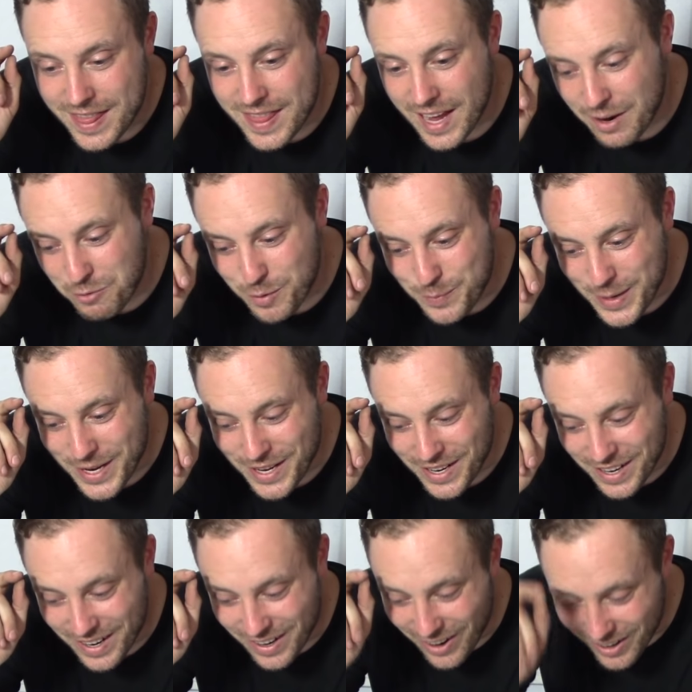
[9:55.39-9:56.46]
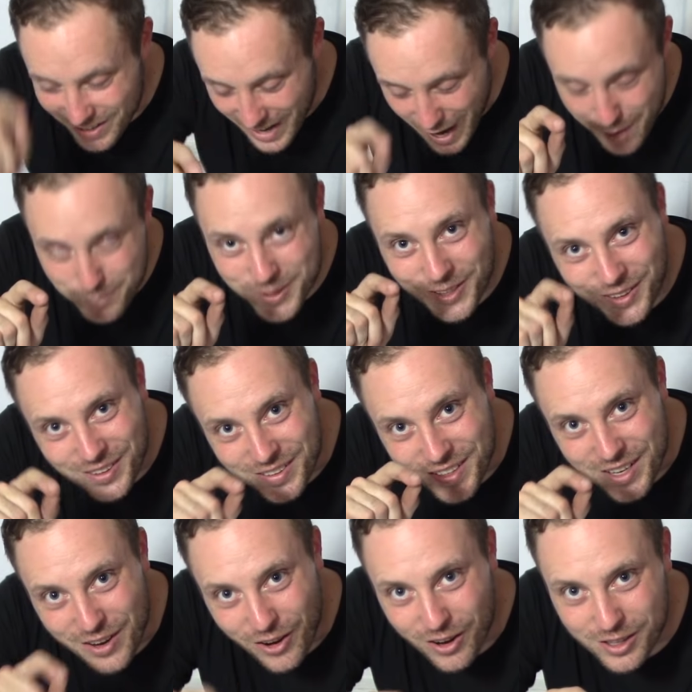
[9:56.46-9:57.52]
That would be
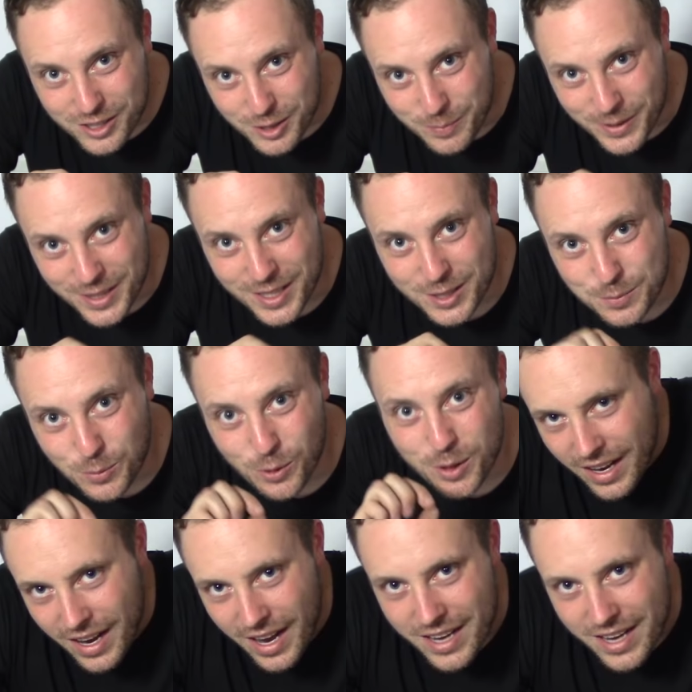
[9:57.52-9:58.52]
absolutely awesome at this point.